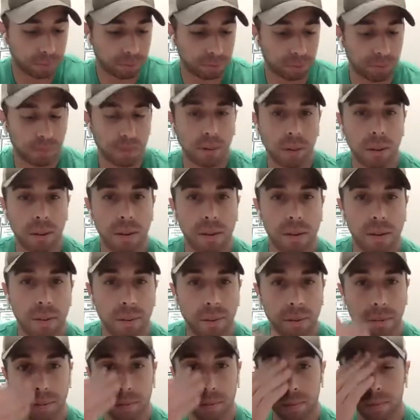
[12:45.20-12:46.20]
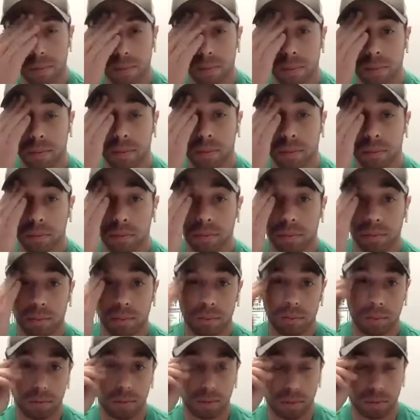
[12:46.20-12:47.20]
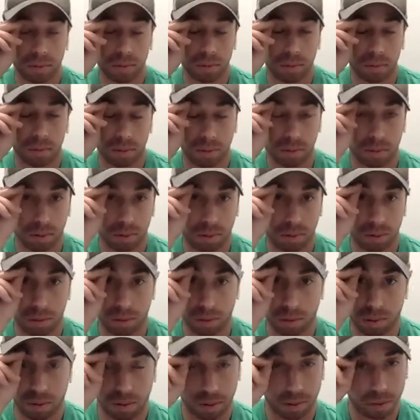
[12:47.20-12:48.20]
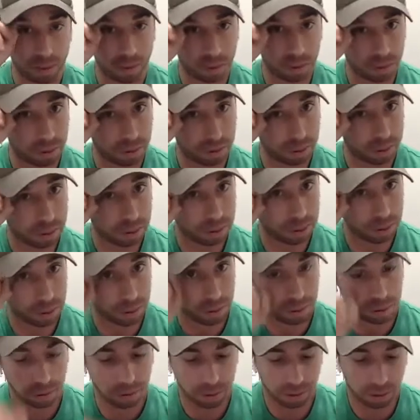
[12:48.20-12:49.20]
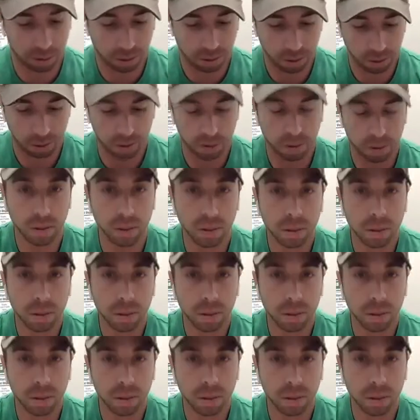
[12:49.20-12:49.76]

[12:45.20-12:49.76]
[no speech]